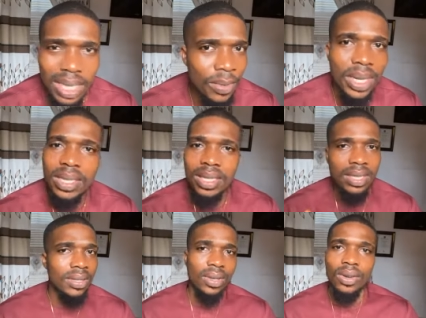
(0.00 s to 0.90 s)
That one
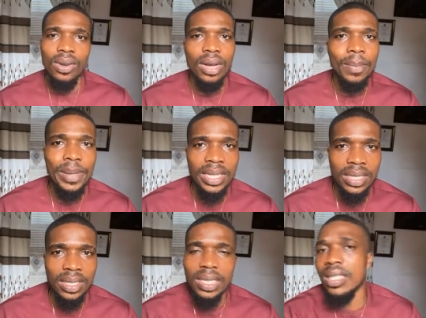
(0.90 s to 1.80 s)
is
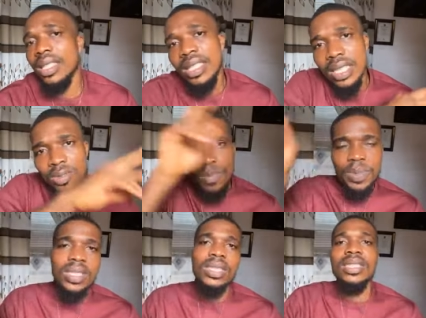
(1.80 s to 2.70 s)
apart. It's the snail
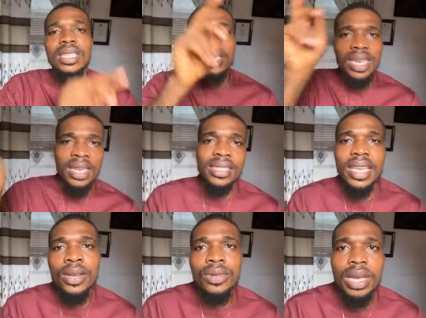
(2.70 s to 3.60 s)
business, the entire
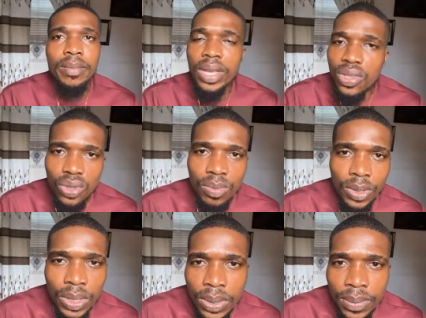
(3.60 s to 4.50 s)
cycle that makes you
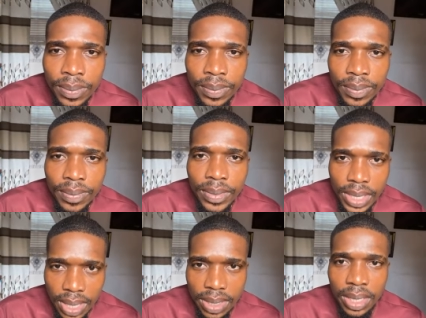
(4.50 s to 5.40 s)
money.
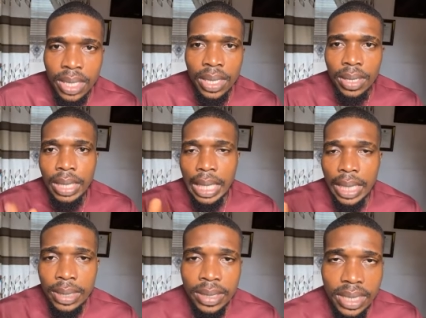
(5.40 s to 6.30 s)
Yes,
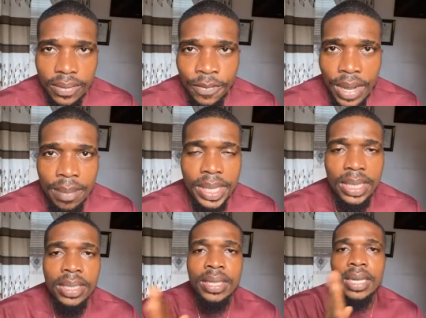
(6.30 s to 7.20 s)

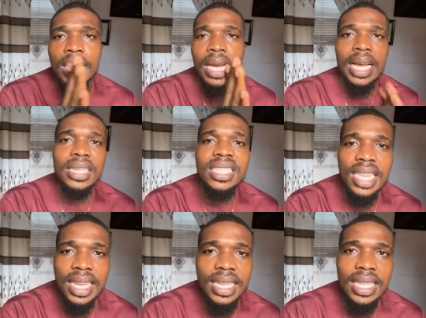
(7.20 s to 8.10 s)
farming and
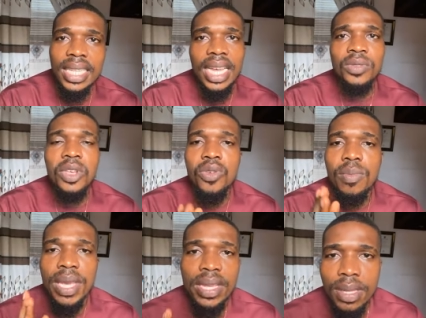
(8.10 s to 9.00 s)
selling, that's where
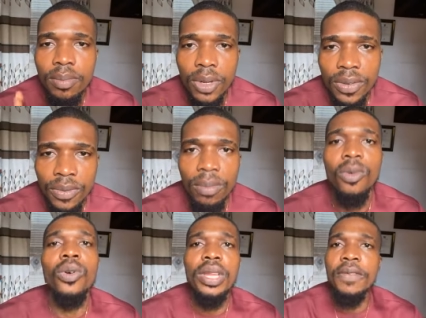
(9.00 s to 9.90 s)
you make the money
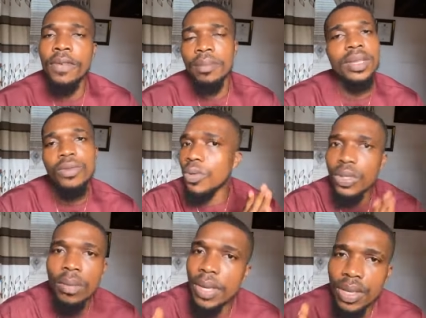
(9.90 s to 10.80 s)
from. Only farming
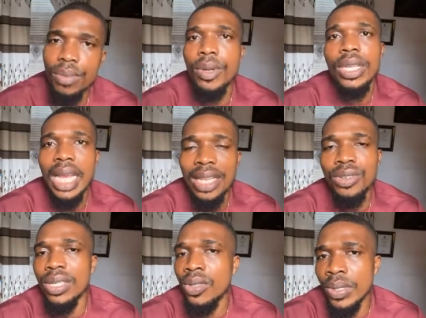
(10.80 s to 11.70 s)
will not make you money.
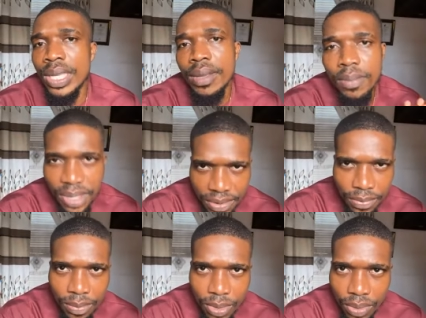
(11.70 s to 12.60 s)
Actually, to take
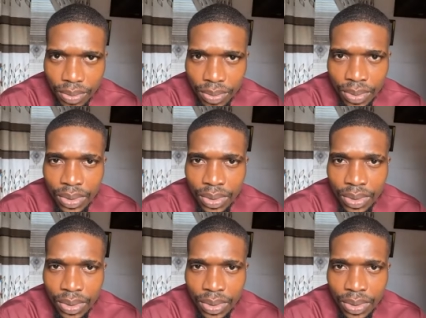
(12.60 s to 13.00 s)
money from you.